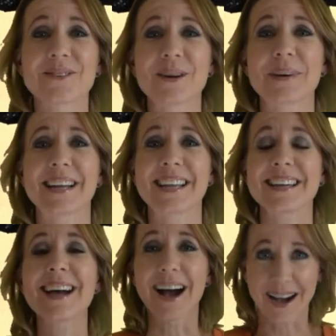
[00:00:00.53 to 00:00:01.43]

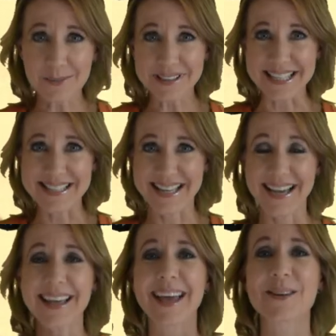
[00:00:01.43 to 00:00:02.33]
everybody. I'm
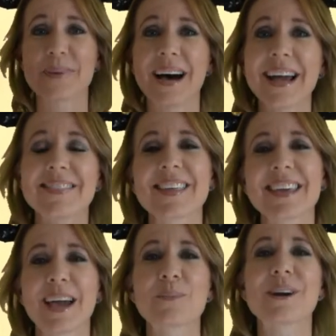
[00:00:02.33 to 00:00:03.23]
Lisa, and behind the
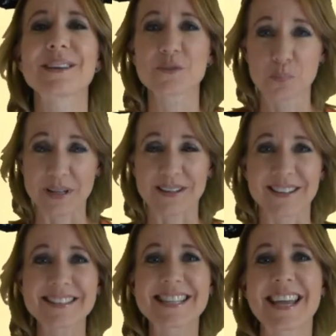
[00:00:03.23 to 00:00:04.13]
camera is
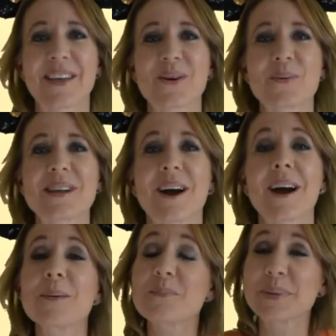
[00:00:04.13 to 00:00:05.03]
Bill. Together we
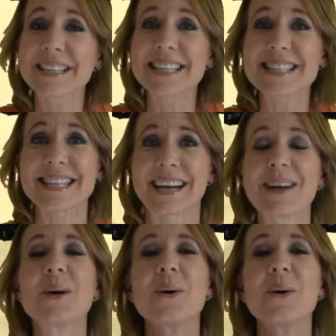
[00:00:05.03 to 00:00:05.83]
are Billisa.